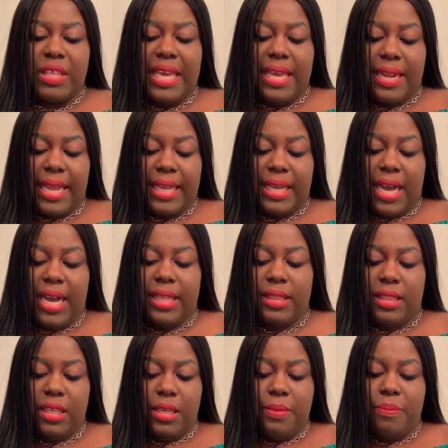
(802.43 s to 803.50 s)
and I
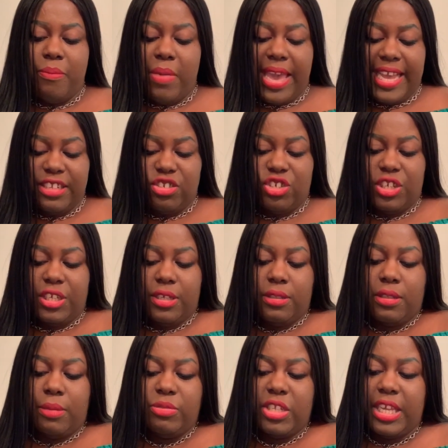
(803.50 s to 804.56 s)
got the
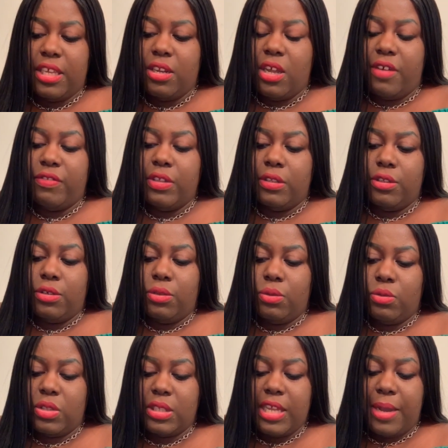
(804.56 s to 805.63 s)
matching, I'm taking off the
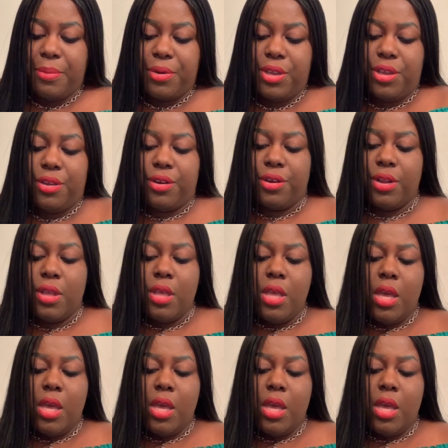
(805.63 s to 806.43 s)
little stopper here,